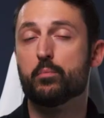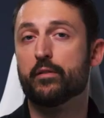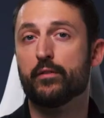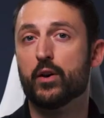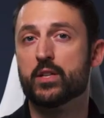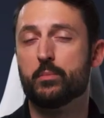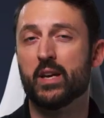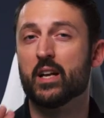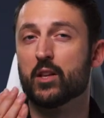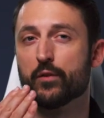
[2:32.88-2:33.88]
you prefer to
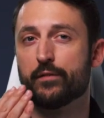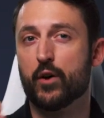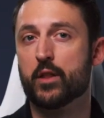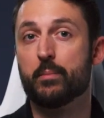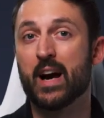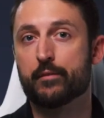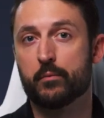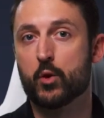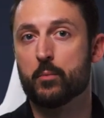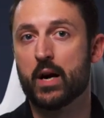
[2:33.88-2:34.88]
be a little further back
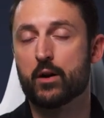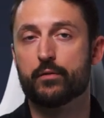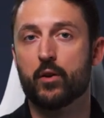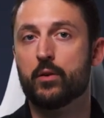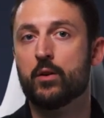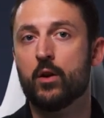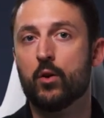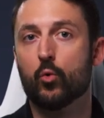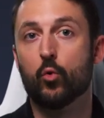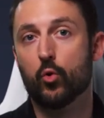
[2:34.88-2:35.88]
from your microphone,
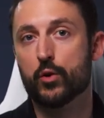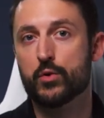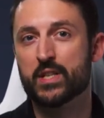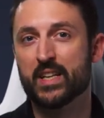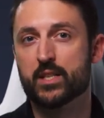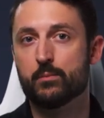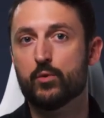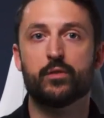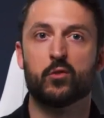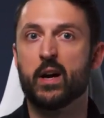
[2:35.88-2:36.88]
or you tend to
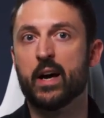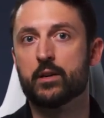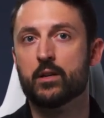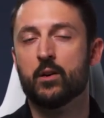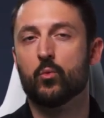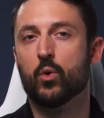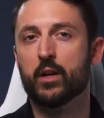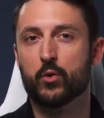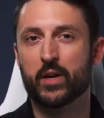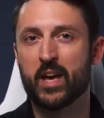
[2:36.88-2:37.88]
move around
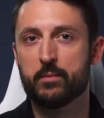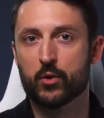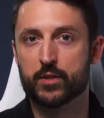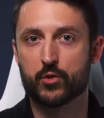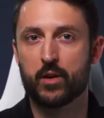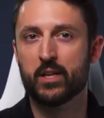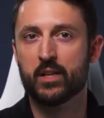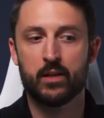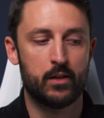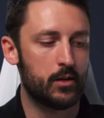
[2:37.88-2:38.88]
while you're gaming or
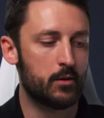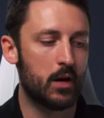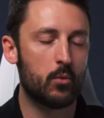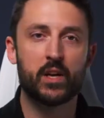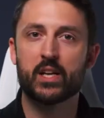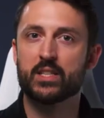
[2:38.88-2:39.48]
streaming, you might want to